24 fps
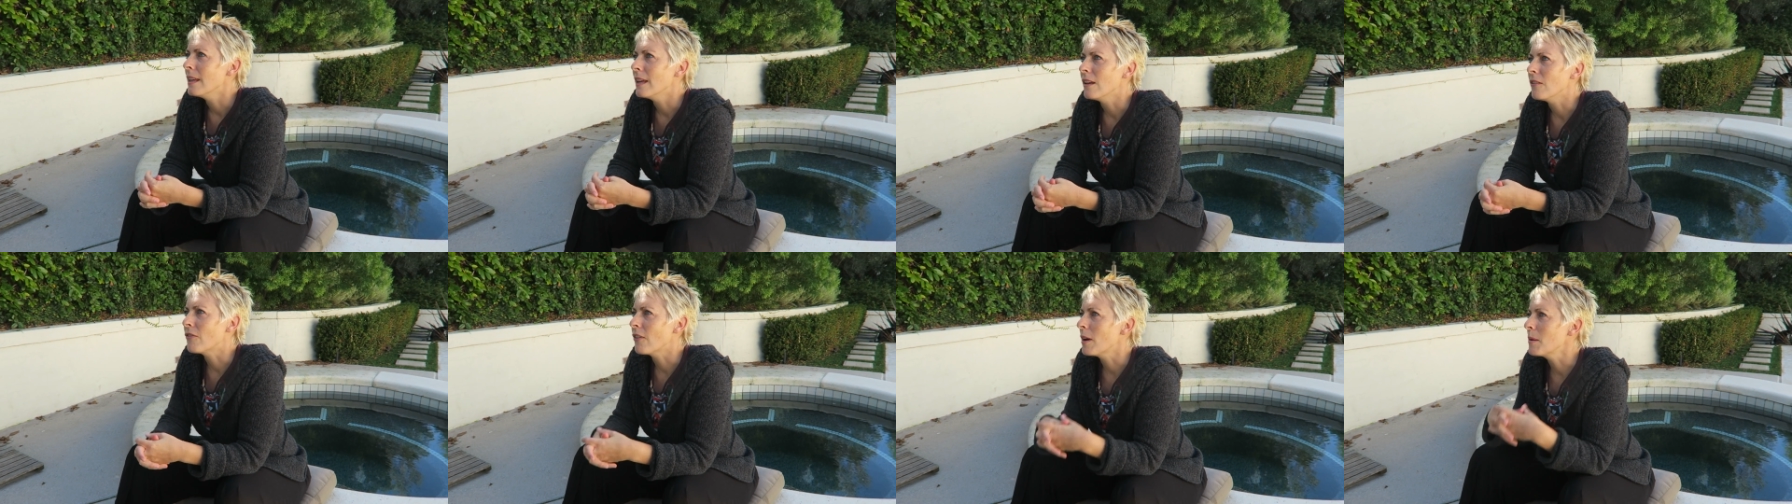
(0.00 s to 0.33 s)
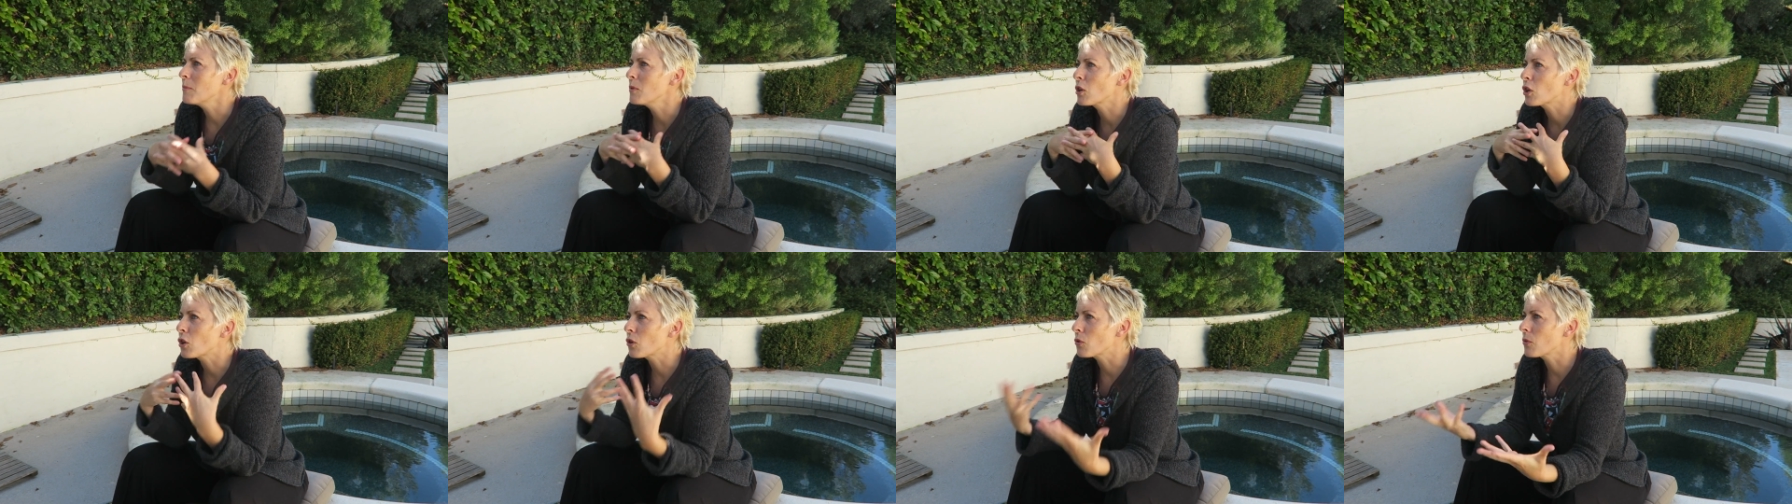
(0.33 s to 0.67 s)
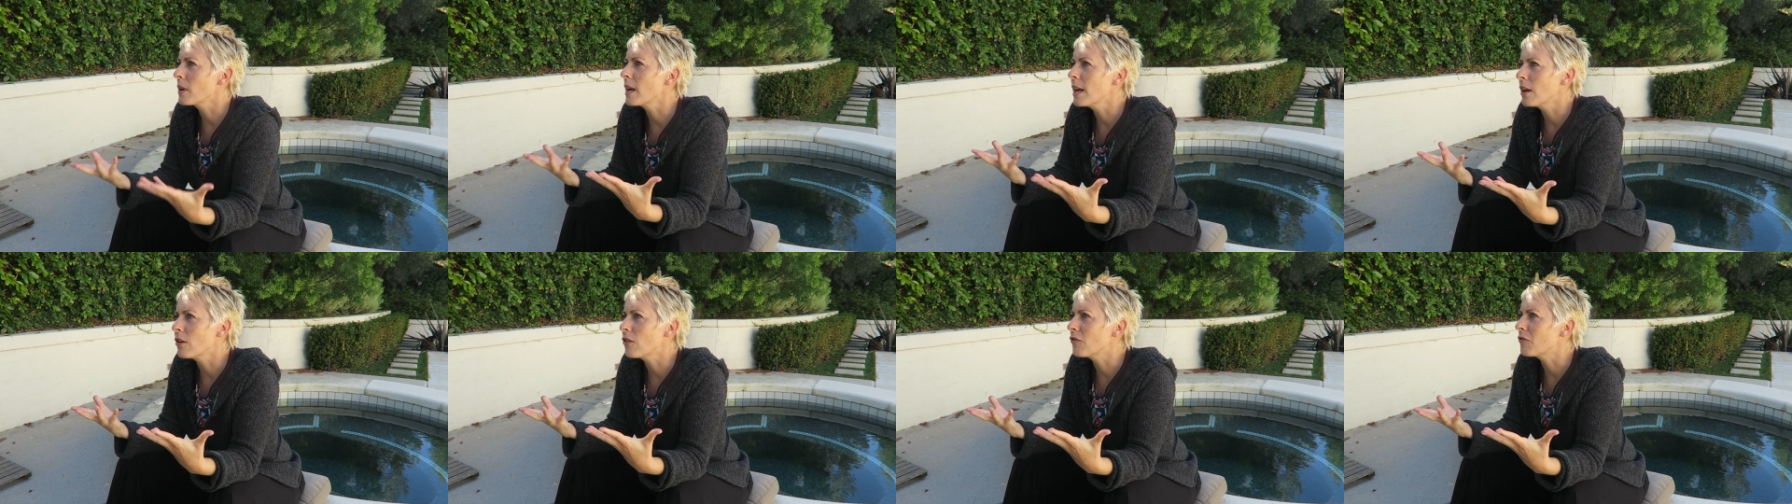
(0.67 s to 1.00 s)
if I'm the
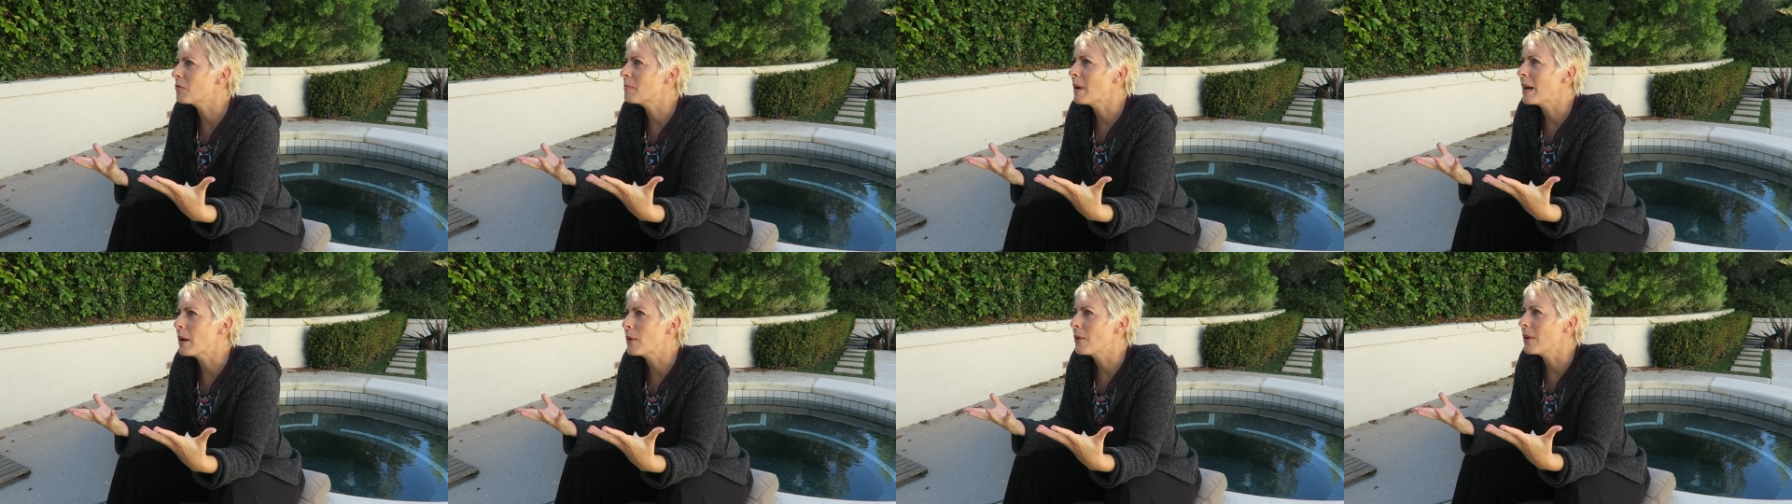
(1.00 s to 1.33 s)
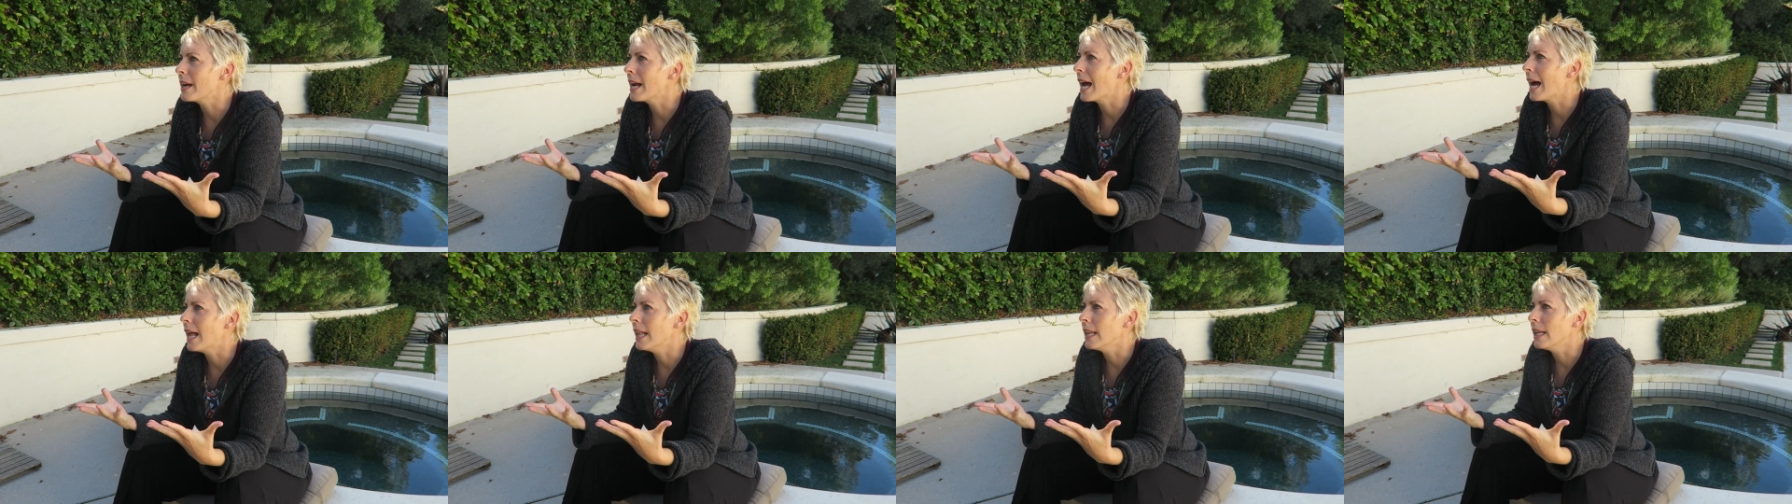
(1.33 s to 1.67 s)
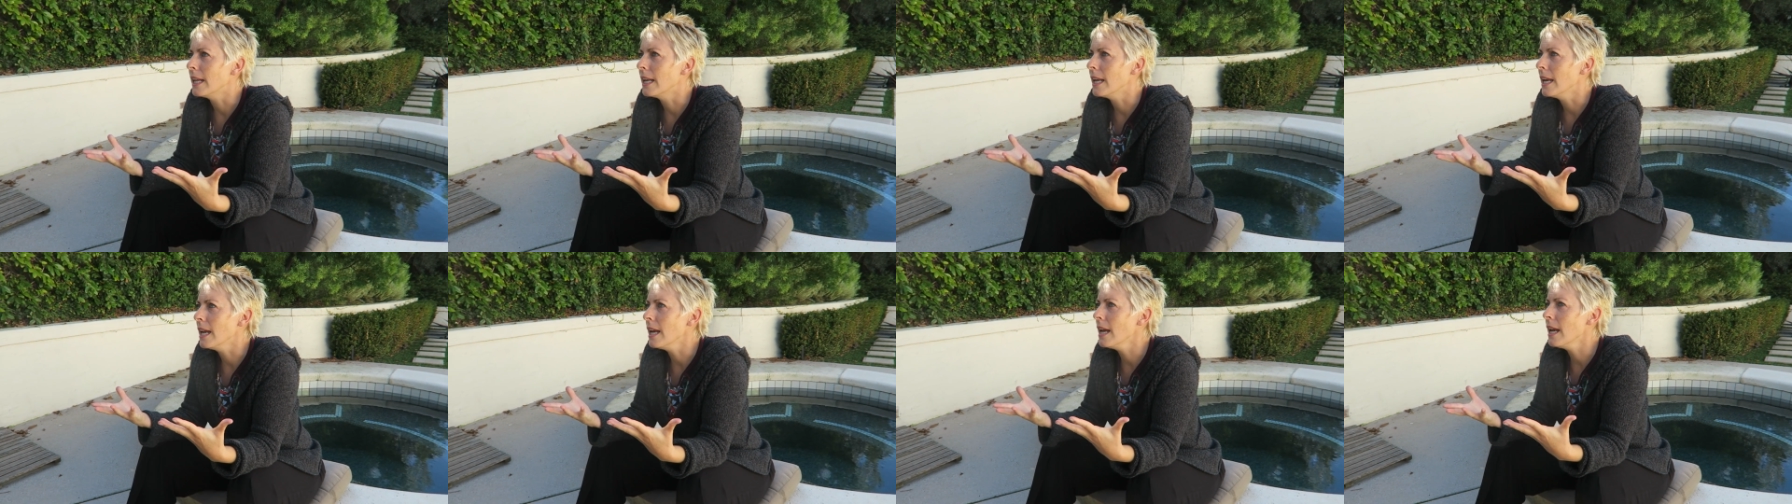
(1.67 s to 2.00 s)
creator of my
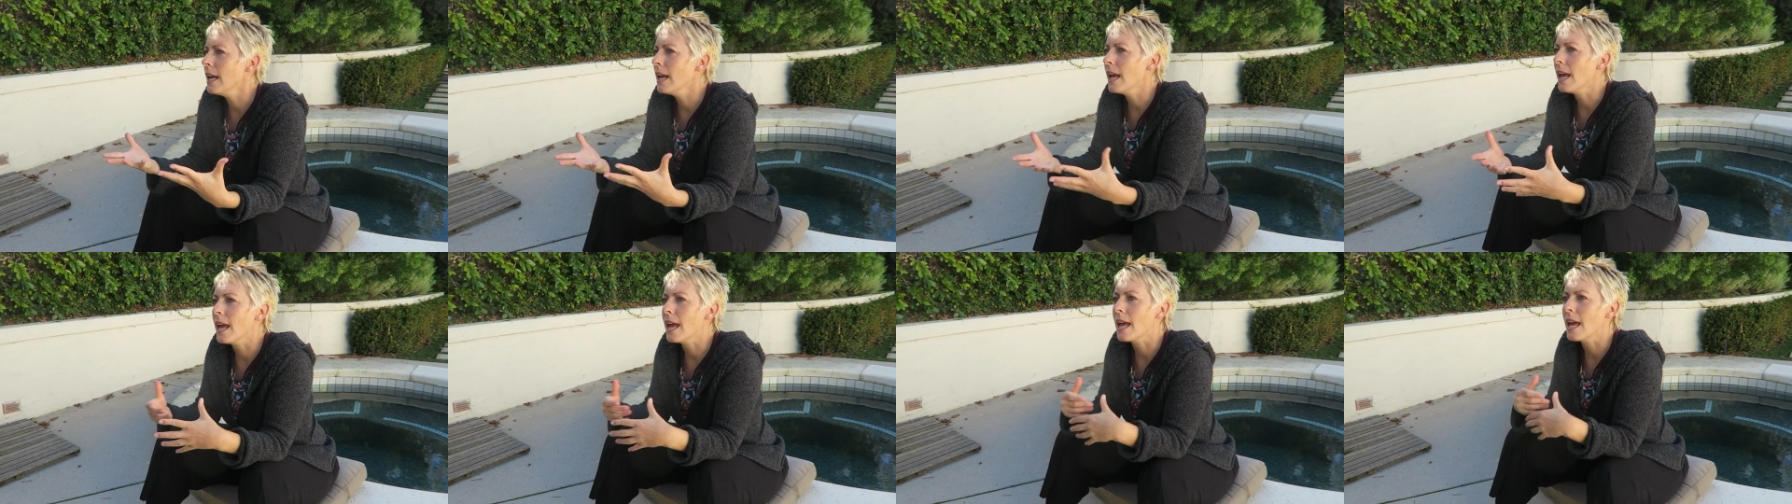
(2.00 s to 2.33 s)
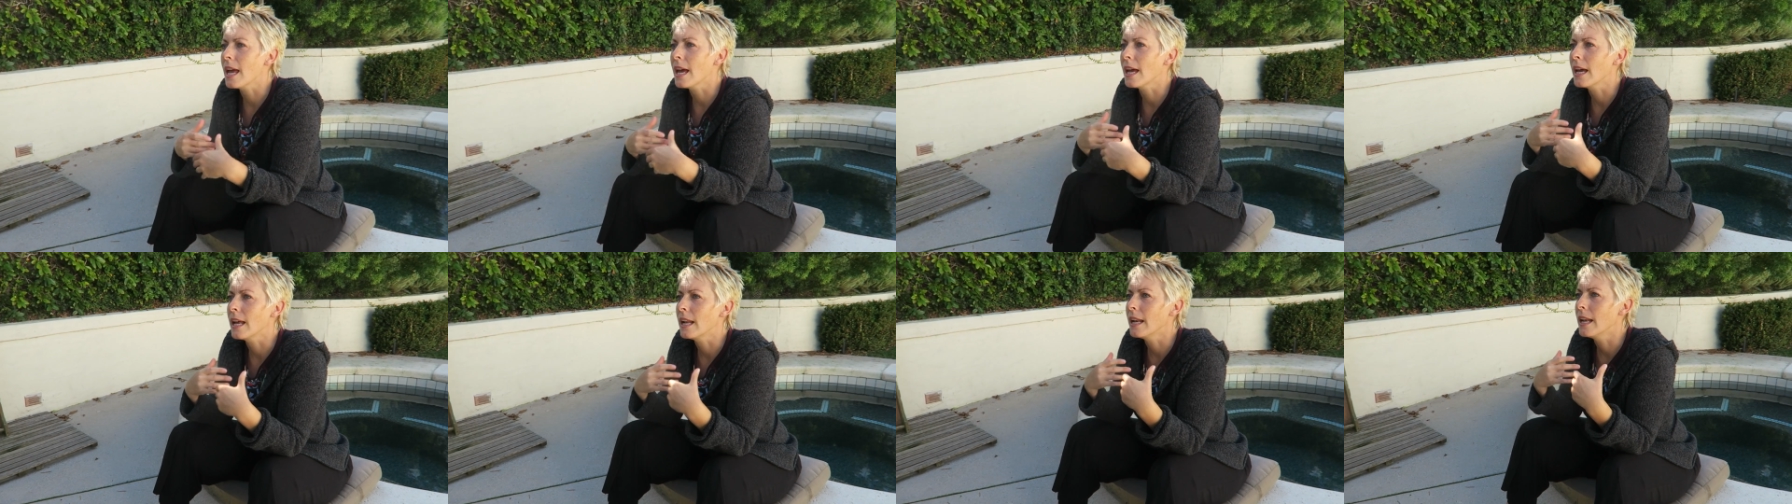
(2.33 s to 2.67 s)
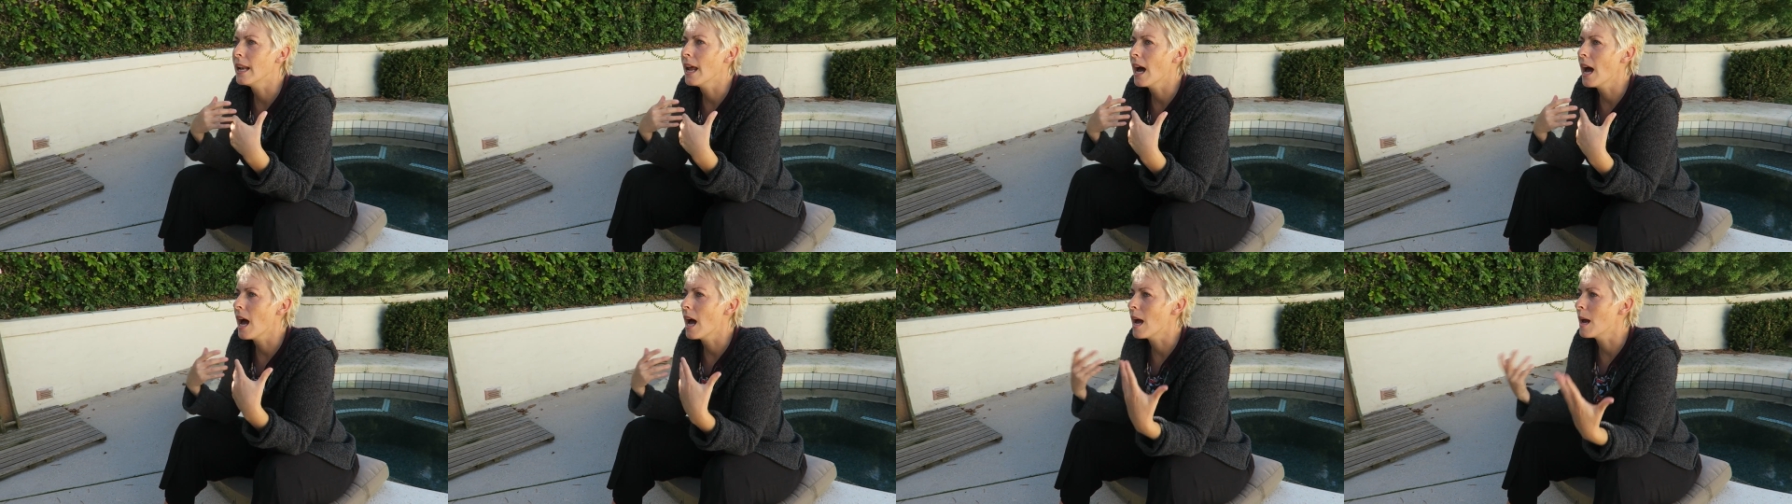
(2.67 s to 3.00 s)
reality
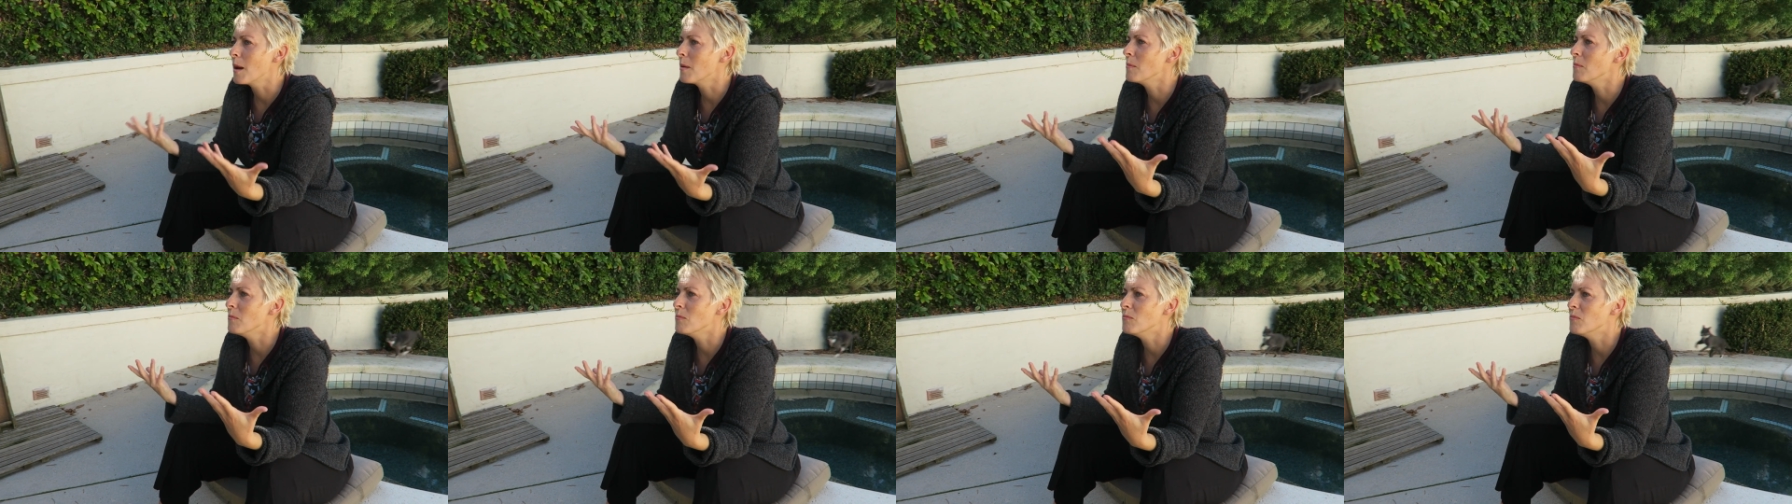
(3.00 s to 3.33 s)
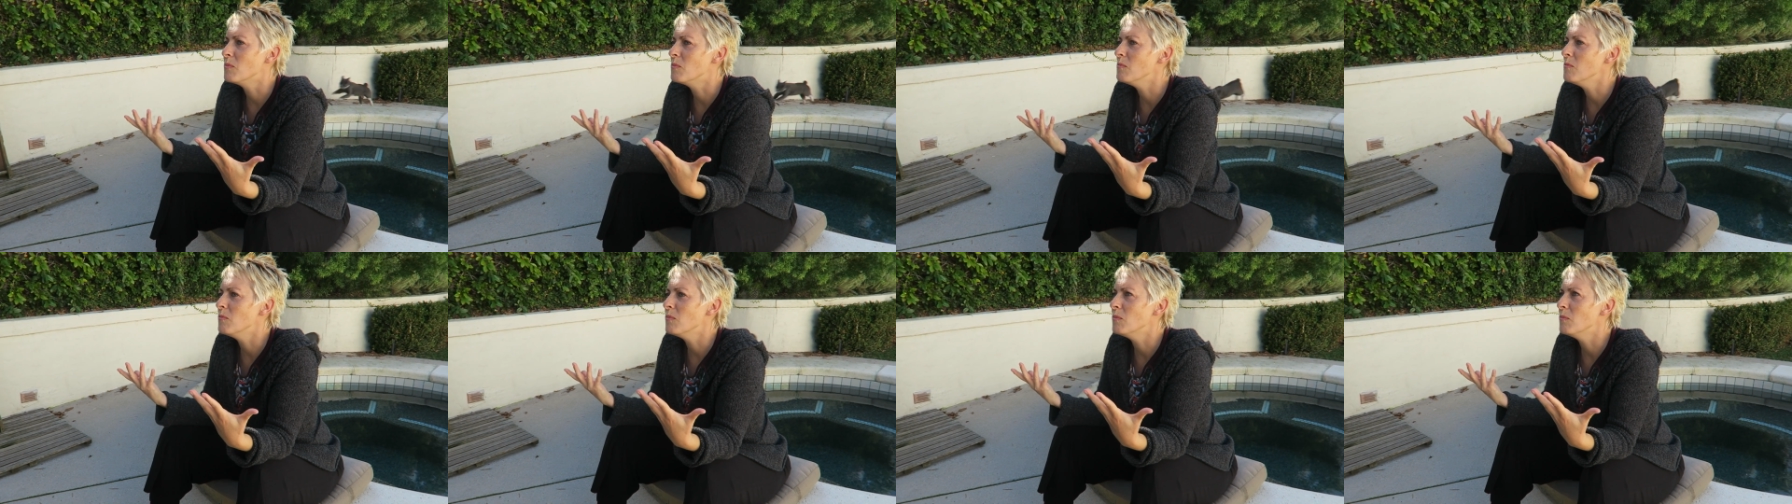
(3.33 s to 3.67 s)
and I'm